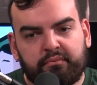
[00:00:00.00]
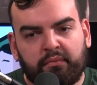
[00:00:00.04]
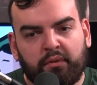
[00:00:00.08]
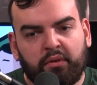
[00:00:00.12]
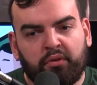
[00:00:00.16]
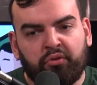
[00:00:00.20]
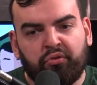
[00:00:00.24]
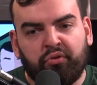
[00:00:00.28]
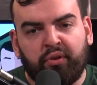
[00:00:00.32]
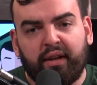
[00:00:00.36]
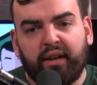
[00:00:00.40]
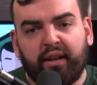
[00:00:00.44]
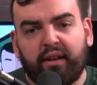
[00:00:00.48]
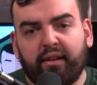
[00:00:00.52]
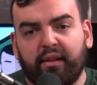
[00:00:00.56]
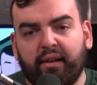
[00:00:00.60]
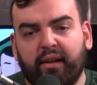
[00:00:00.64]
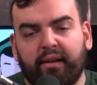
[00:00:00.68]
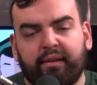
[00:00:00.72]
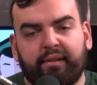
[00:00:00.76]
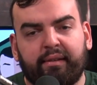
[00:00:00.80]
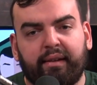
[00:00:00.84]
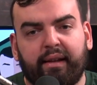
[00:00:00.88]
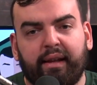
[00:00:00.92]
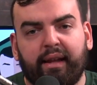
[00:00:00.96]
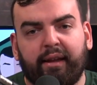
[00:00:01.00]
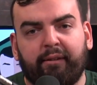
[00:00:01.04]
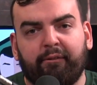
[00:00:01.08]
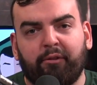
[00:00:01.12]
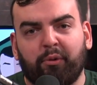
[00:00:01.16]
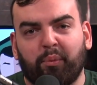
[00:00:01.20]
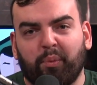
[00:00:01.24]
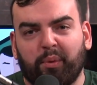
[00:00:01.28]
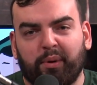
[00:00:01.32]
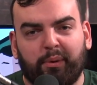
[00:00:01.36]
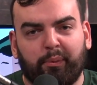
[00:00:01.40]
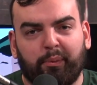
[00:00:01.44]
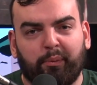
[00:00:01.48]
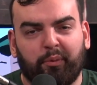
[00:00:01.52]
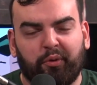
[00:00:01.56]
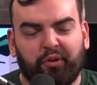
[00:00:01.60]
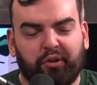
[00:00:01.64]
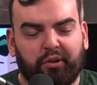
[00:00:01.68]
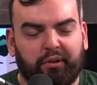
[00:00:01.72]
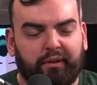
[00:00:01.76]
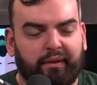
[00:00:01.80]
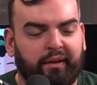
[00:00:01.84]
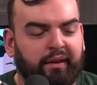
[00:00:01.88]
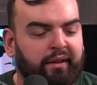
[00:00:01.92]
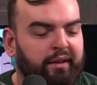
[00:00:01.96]
Training last night, everybody was just
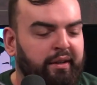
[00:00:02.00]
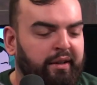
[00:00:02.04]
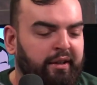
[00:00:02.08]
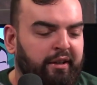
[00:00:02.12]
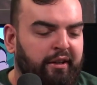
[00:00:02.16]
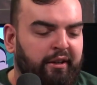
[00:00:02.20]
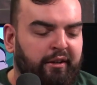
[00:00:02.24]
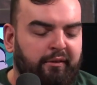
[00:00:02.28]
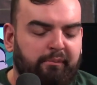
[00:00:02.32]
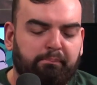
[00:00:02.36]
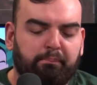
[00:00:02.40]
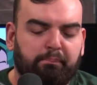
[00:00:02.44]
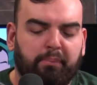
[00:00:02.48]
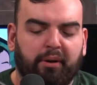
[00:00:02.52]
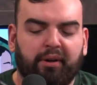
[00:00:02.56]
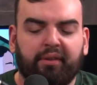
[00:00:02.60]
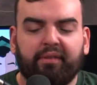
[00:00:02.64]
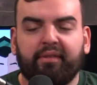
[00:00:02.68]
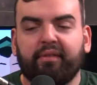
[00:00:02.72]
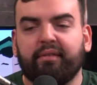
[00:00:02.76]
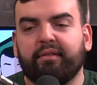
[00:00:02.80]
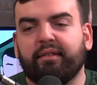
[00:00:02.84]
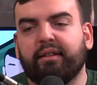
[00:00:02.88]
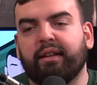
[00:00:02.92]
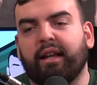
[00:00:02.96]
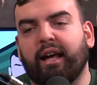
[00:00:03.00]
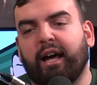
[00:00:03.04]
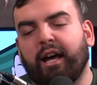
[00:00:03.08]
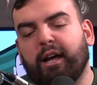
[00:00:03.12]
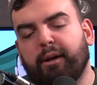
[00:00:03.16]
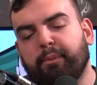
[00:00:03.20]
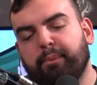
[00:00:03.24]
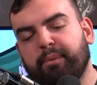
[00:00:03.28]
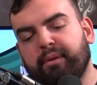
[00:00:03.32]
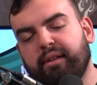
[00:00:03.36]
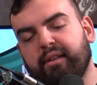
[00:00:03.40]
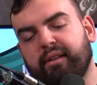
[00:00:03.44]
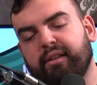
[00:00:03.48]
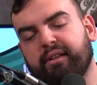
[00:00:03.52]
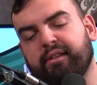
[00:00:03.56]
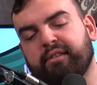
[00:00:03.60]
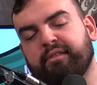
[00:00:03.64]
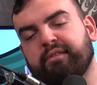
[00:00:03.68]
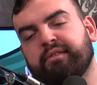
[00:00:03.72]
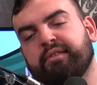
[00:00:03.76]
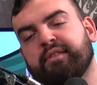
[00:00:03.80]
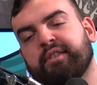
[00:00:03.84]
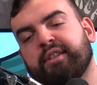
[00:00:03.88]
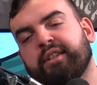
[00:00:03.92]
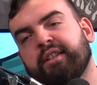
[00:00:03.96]
buzzing and happy. And
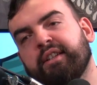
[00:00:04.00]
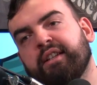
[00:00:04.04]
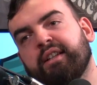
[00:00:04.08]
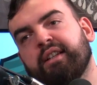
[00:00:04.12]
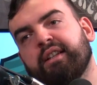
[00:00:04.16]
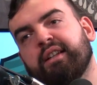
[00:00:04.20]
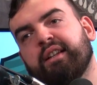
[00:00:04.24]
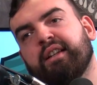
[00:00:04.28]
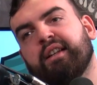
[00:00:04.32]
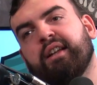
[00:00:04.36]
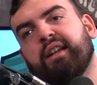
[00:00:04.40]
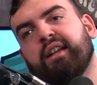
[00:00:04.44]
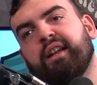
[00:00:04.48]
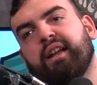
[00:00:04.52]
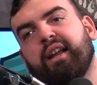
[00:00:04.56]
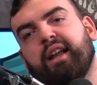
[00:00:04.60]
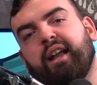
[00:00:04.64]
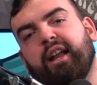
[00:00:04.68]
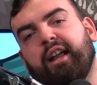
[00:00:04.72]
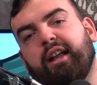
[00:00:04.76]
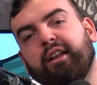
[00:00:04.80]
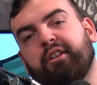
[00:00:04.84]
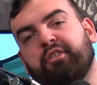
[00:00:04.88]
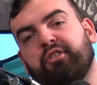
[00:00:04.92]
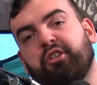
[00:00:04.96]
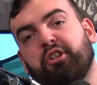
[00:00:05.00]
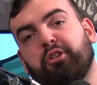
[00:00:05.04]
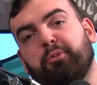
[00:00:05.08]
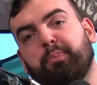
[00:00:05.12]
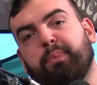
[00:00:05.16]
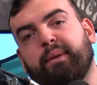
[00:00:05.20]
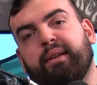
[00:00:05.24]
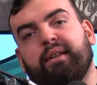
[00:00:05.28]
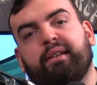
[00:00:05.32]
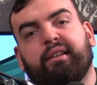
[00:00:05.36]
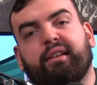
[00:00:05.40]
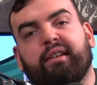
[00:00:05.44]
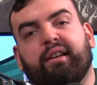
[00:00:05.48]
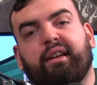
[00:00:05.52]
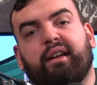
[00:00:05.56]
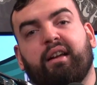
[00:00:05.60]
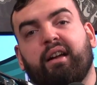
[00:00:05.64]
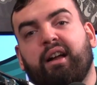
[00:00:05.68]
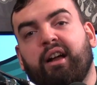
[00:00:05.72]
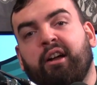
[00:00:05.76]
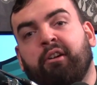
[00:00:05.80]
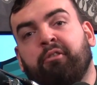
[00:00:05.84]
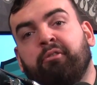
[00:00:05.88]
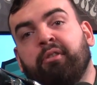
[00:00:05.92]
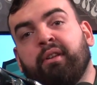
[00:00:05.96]
it's just been
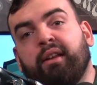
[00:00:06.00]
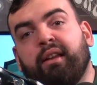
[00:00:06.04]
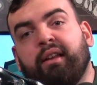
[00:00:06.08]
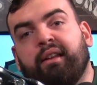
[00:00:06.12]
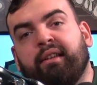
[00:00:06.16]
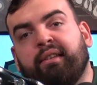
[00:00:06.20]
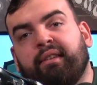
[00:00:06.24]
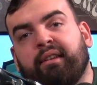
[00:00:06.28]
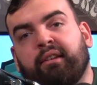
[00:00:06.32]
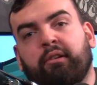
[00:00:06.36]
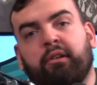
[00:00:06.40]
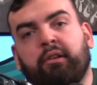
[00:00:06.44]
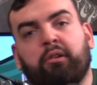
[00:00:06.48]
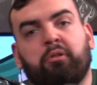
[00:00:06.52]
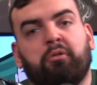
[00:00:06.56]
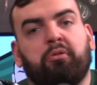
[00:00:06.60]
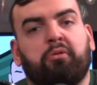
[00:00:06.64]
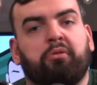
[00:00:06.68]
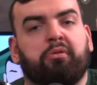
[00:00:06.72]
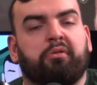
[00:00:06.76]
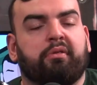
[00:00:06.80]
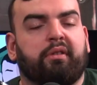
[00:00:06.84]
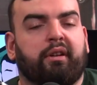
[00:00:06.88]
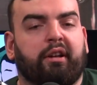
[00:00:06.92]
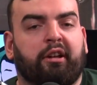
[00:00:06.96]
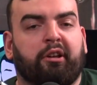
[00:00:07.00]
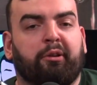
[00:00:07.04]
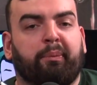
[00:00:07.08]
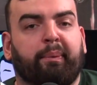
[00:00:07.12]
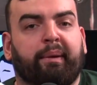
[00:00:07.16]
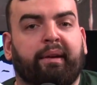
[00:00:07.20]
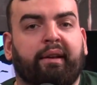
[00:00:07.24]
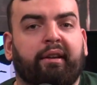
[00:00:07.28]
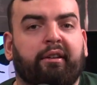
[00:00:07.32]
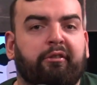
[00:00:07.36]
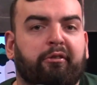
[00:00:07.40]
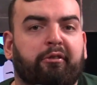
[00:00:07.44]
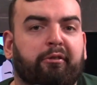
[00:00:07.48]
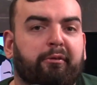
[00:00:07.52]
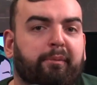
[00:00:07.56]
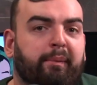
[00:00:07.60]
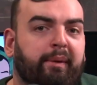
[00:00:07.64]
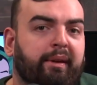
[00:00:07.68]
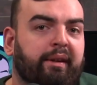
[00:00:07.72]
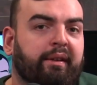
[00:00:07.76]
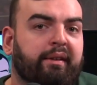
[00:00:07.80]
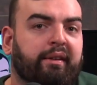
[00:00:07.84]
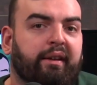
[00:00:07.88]
a really surreal experience for me.